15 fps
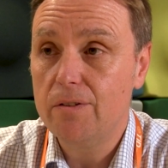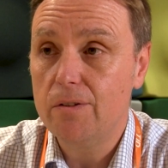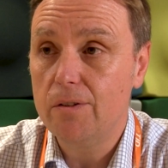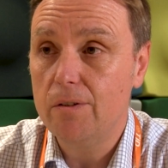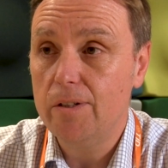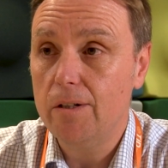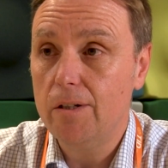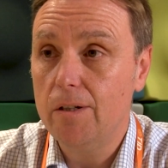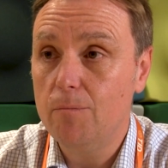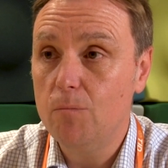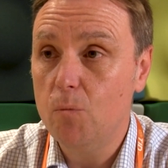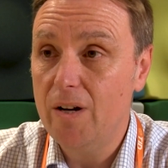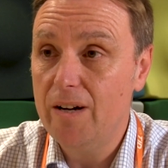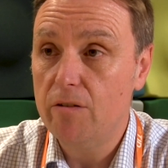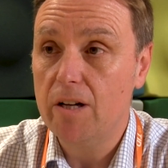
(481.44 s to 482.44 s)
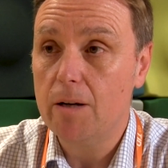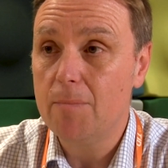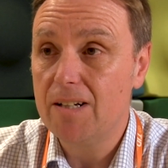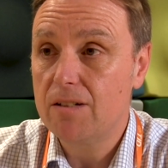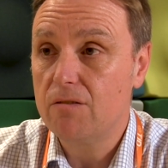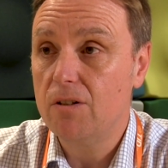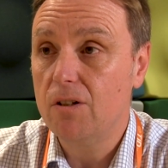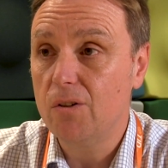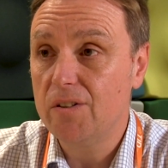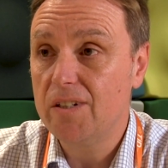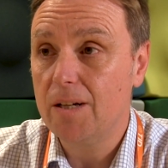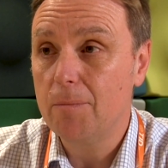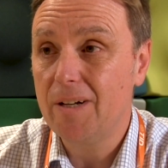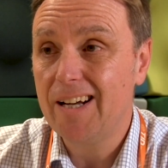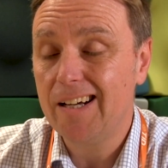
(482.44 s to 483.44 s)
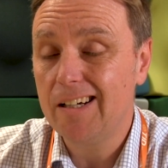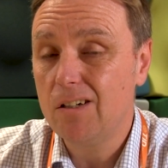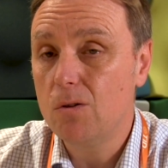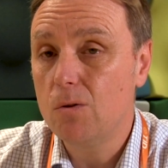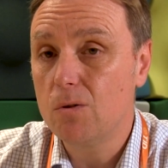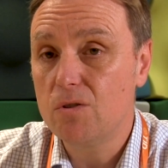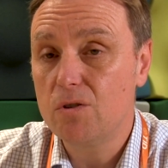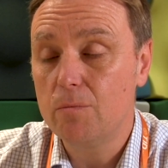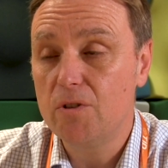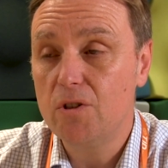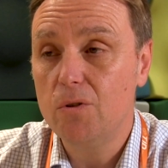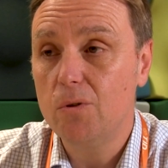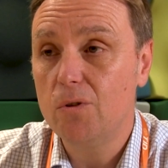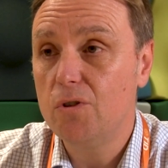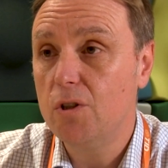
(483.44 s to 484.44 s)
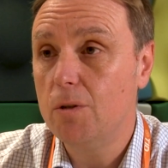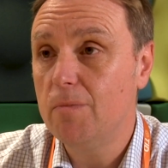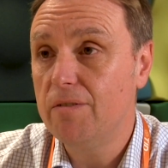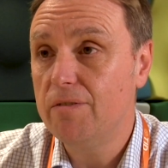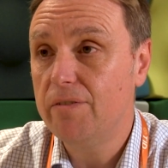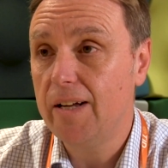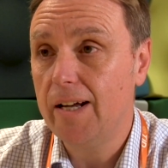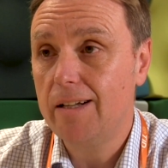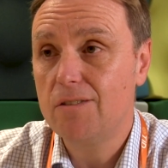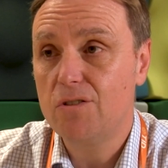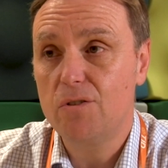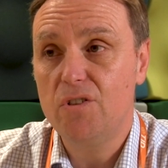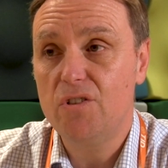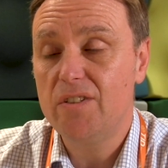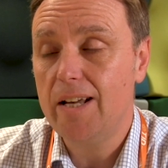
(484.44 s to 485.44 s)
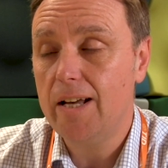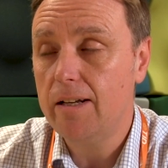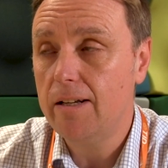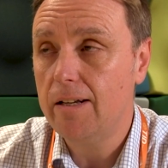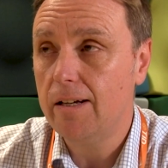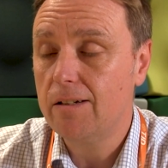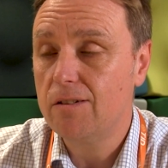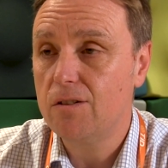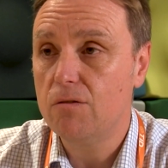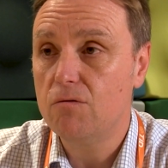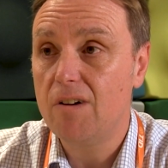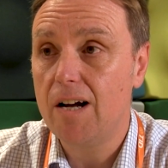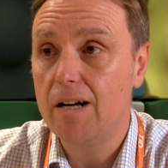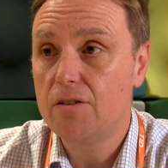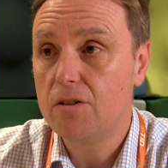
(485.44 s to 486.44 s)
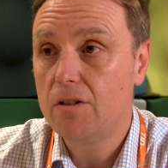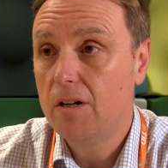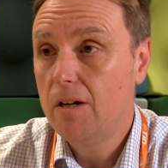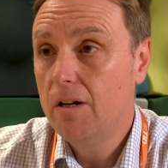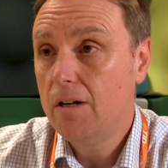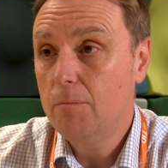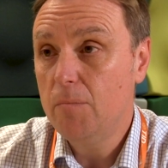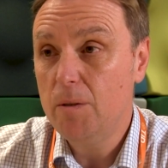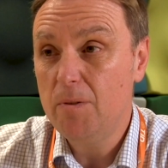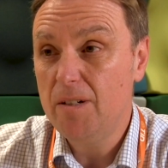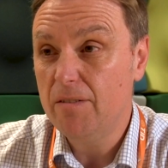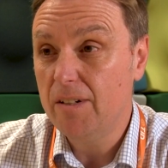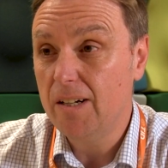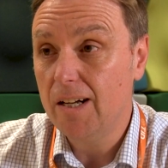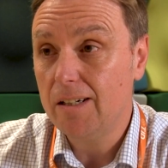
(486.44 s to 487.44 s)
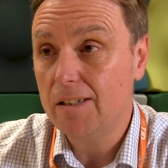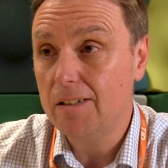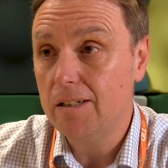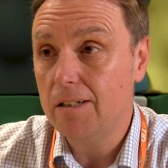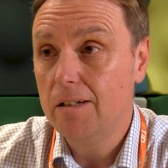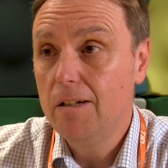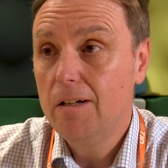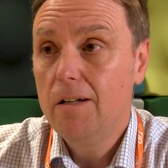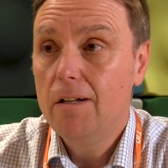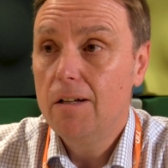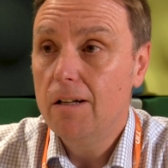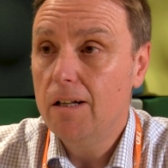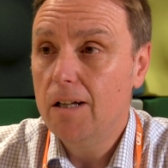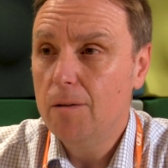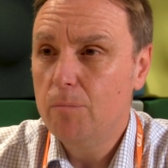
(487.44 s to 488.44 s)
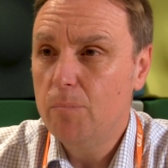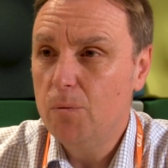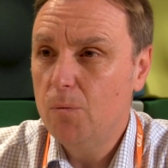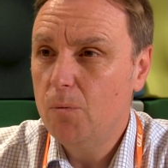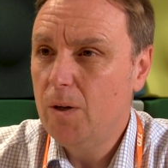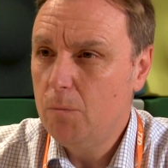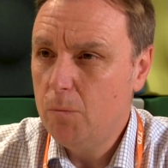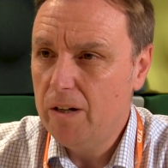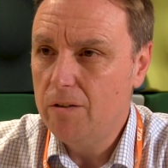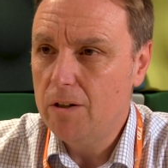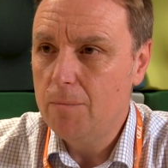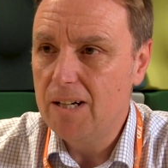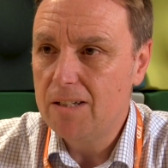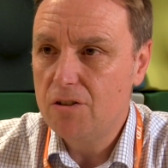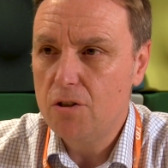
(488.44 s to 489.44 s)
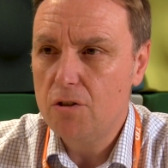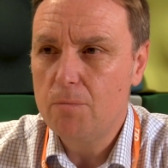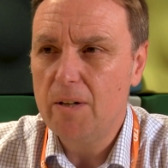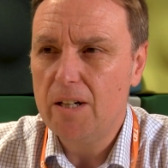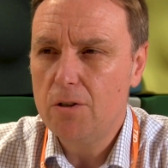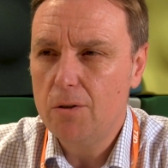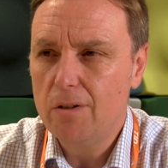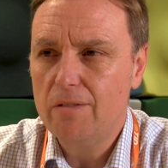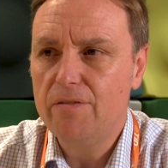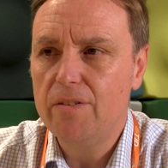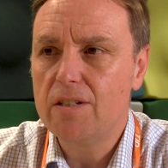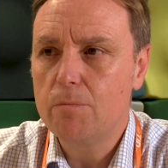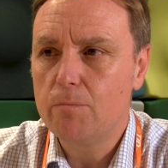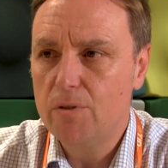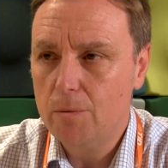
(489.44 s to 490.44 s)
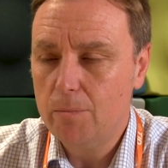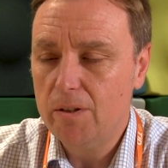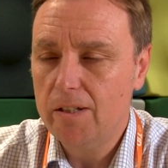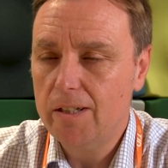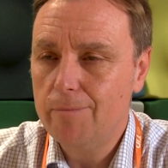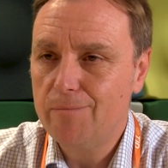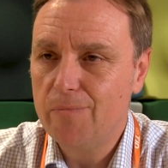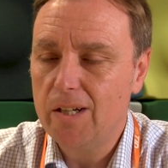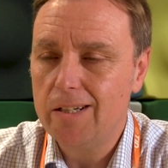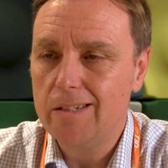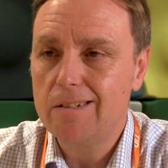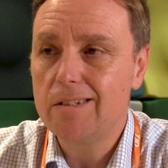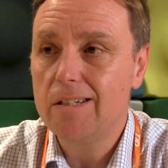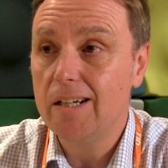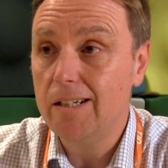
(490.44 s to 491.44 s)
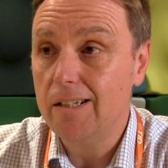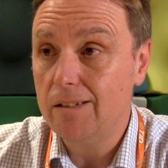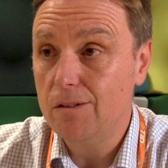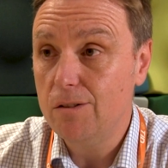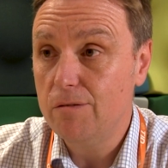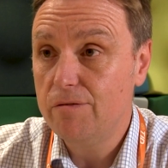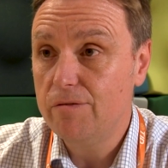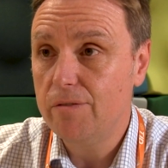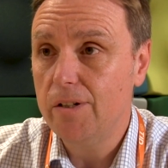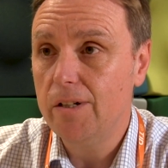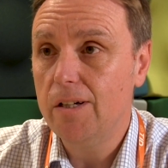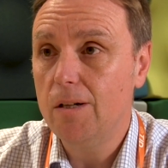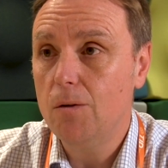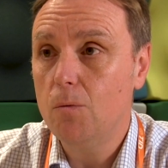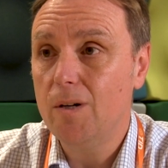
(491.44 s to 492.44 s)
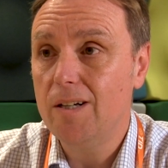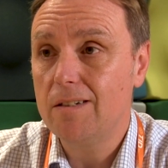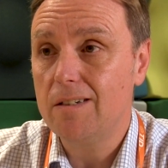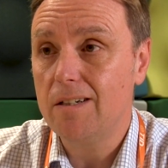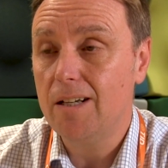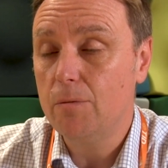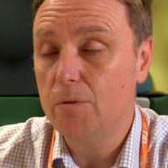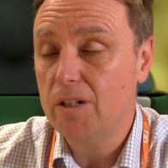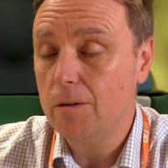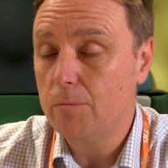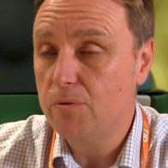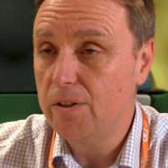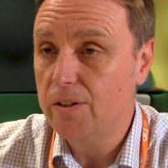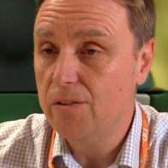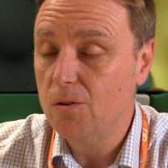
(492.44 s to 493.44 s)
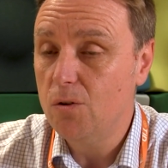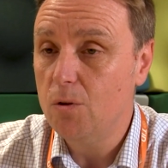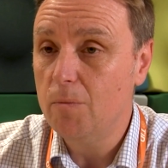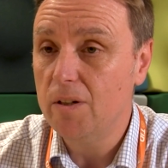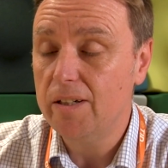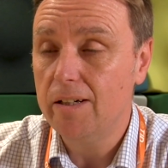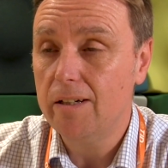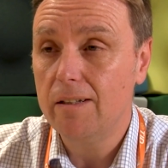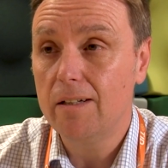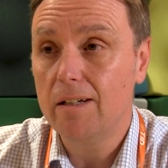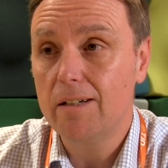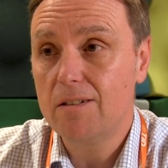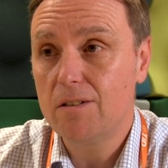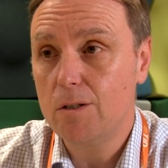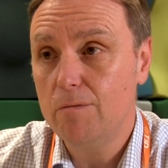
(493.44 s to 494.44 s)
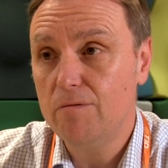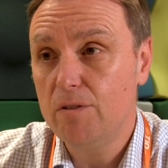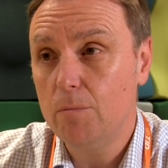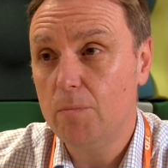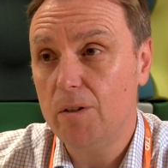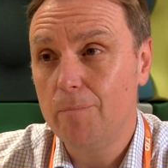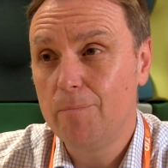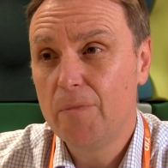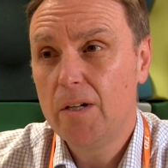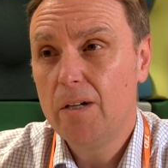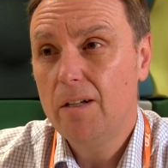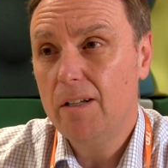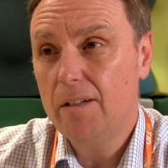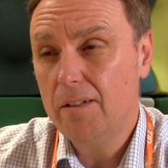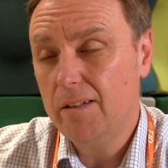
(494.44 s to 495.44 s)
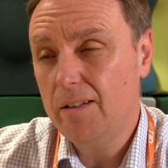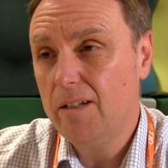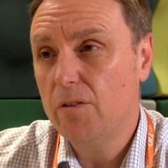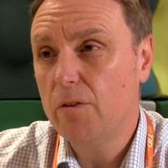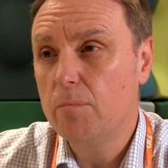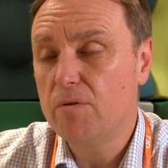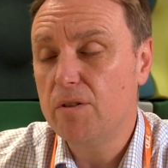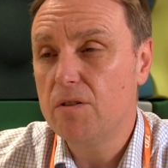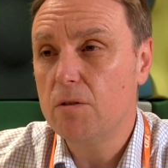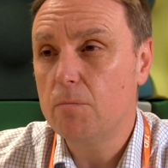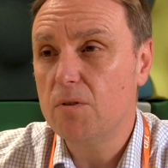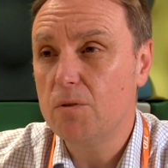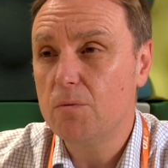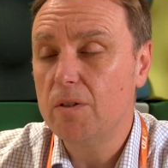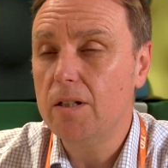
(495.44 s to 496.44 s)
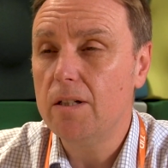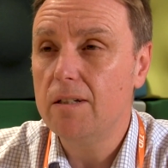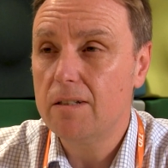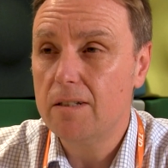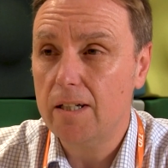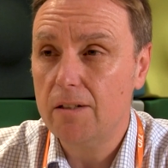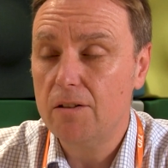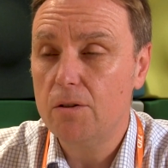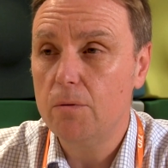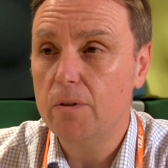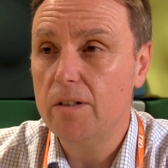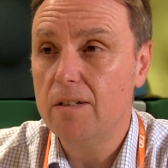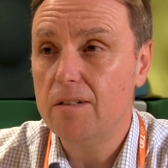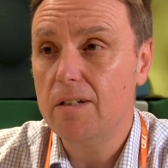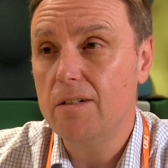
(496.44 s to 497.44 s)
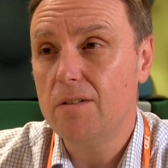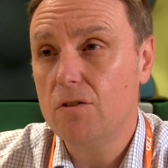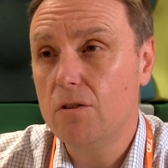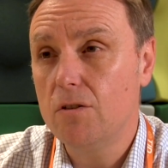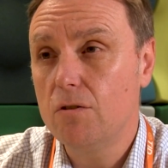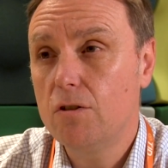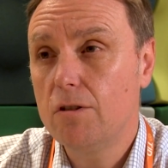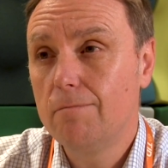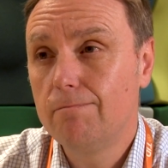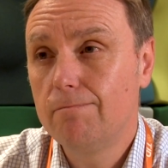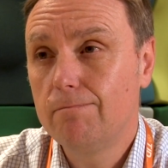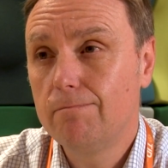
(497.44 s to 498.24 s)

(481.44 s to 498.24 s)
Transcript: for um, wearing a mask for a long time can cause some short-term effects, such as headaches, a rash, maybe even acne. Uh, but when wearing a mask, just make sure it fits properly, that it's tight enough, uh, whilst allowing you to breathe normally and that it's comfortable. I think they are the principles we need to stick to in this instance.